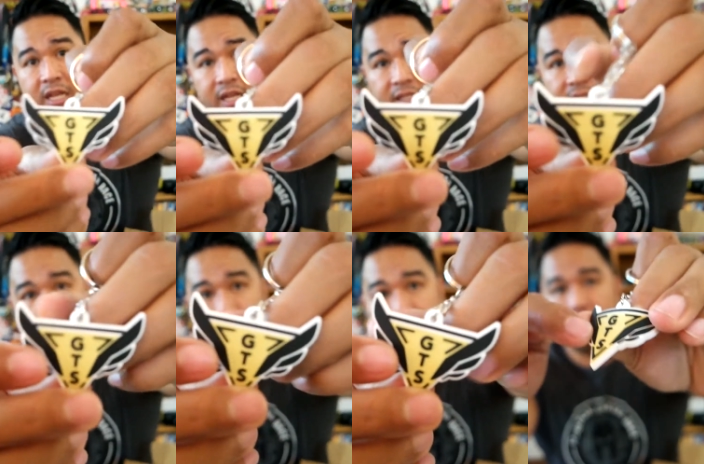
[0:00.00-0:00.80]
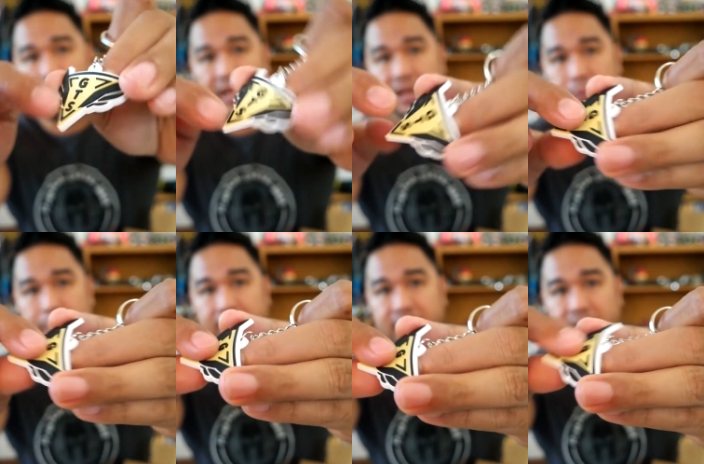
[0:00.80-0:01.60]
You can see uh, it
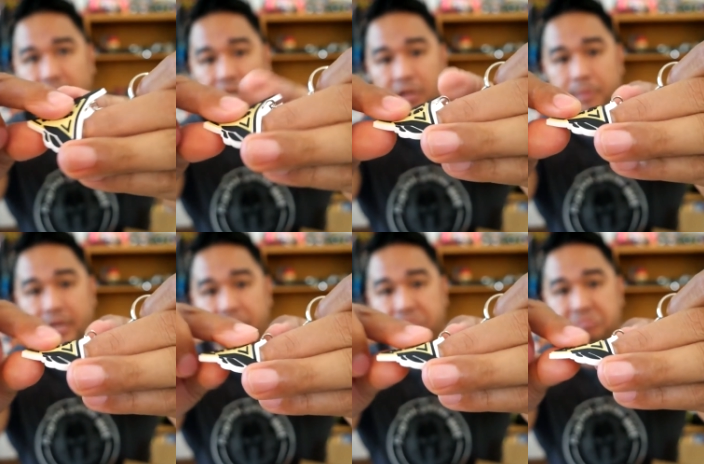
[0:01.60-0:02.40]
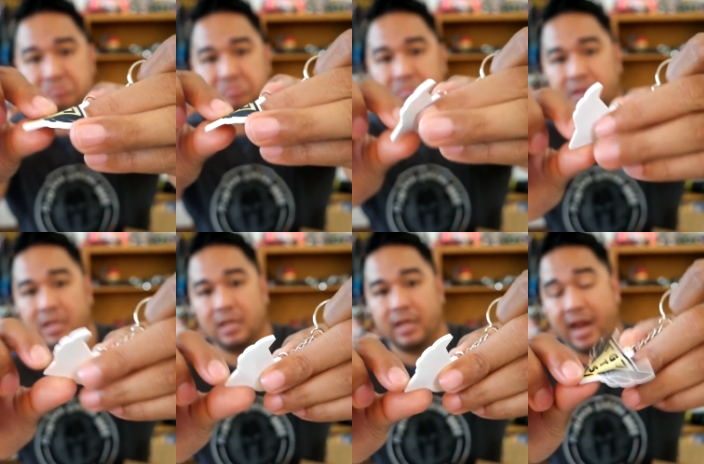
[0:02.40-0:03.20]
raises a little bit
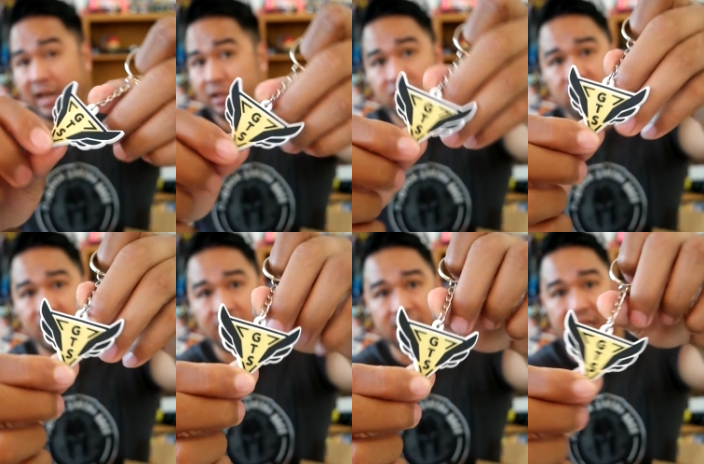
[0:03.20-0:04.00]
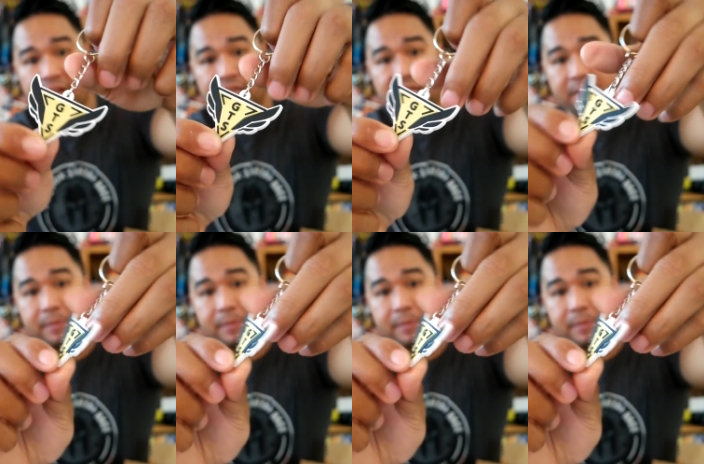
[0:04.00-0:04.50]
and looks just like the